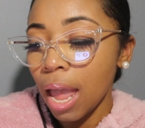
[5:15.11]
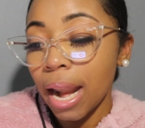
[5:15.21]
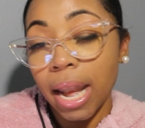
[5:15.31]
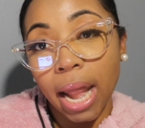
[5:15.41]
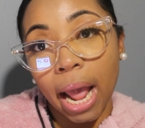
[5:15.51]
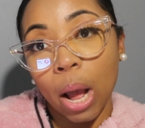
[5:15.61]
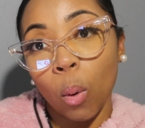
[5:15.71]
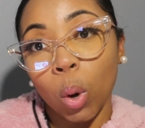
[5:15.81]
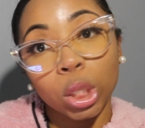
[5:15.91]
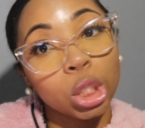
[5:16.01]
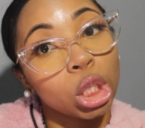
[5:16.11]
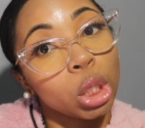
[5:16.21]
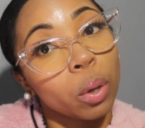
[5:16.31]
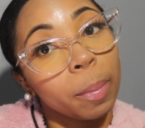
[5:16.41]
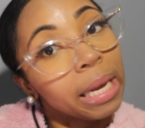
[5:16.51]
Now on to the
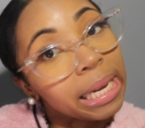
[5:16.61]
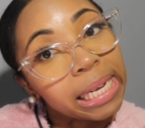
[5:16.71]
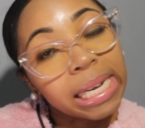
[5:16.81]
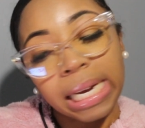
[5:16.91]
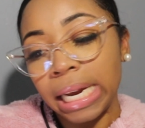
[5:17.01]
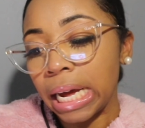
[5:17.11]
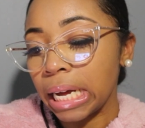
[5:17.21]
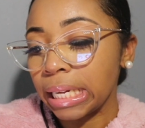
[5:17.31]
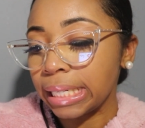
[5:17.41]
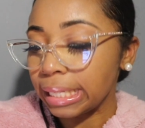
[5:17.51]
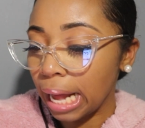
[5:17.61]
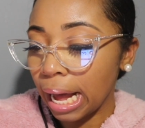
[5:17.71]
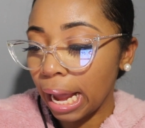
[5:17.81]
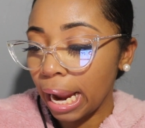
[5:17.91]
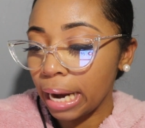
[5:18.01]
European
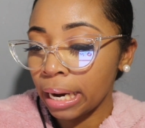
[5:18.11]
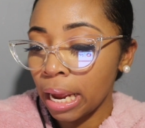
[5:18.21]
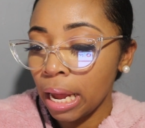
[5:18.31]
side.